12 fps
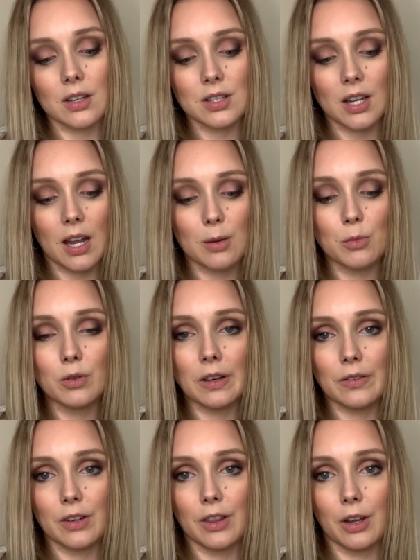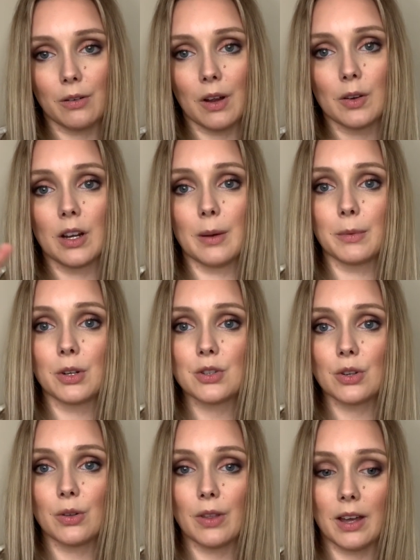to kind of move everything around, and I'm going to show
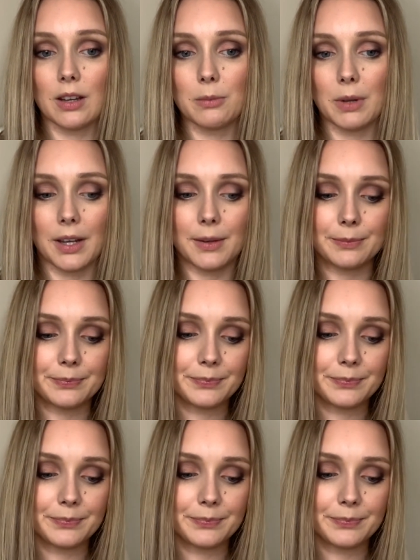you that in a minute.